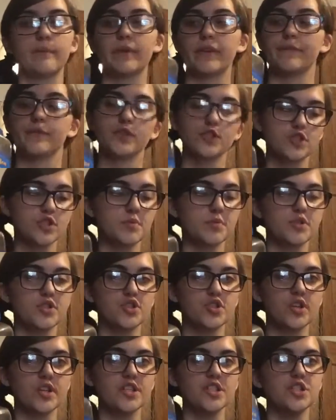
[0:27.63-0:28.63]
But if you're super
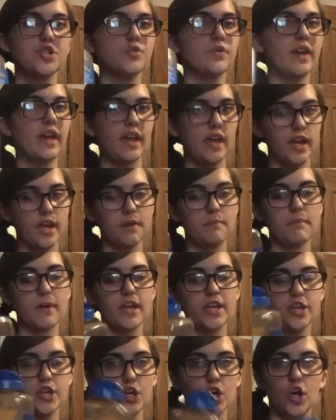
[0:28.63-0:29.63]
strict, you can
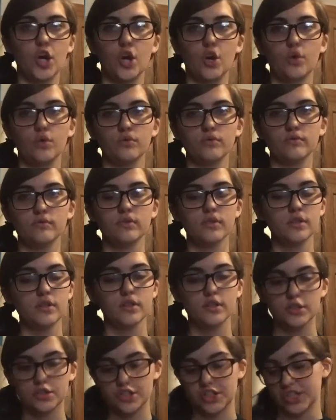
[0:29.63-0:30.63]
make your own.
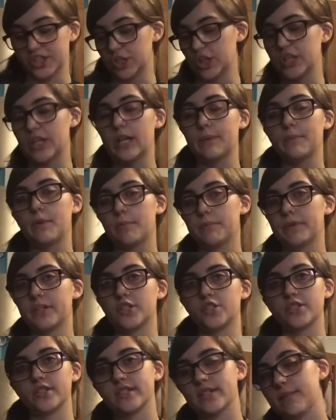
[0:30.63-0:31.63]
Just look it up on
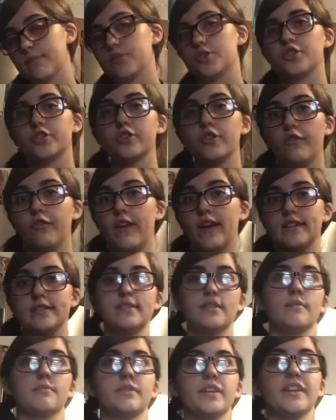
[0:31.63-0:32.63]
Pinterest. I'm sure you'll find
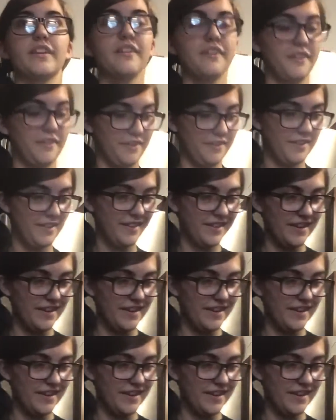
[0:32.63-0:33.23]
something.